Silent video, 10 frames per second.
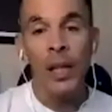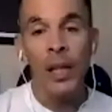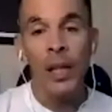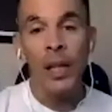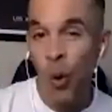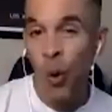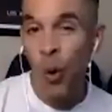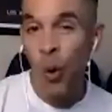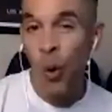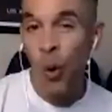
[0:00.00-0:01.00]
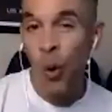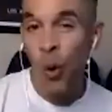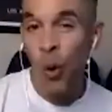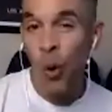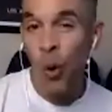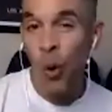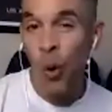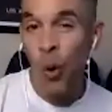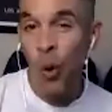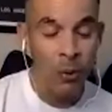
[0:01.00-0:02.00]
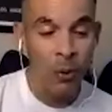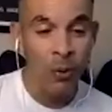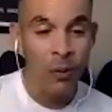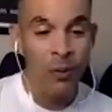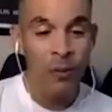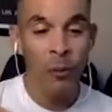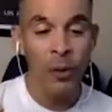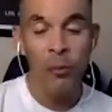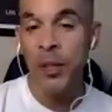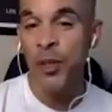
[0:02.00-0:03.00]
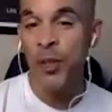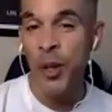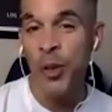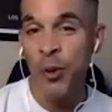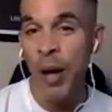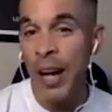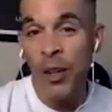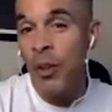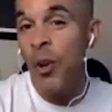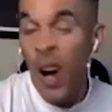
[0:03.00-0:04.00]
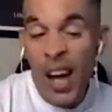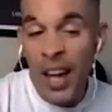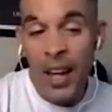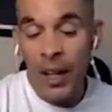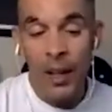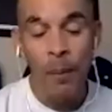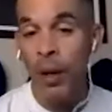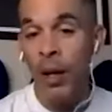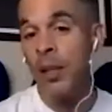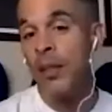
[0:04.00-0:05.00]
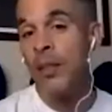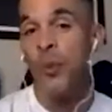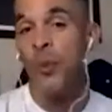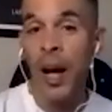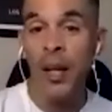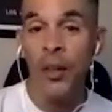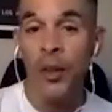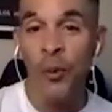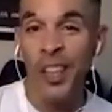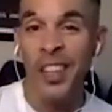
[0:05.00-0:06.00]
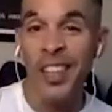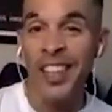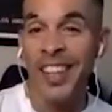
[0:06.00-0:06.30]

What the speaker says: it's so hard to schedule people when we do it through. I don't know why, but so we got you. We're good.